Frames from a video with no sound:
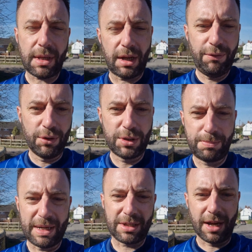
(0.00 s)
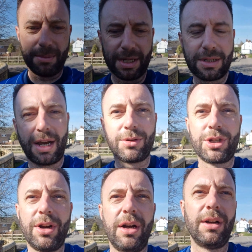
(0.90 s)
I thought it was his best game in a Town
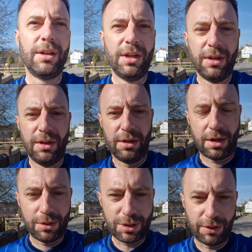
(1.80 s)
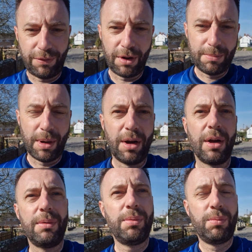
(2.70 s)
shirt, closely followed by
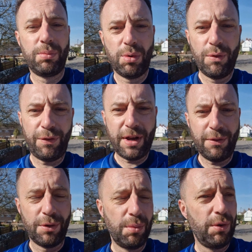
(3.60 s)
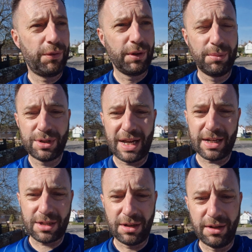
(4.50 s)
Wolfie. I thought Wolfenden was
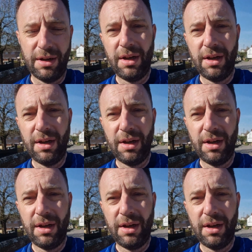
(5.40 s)
excellent.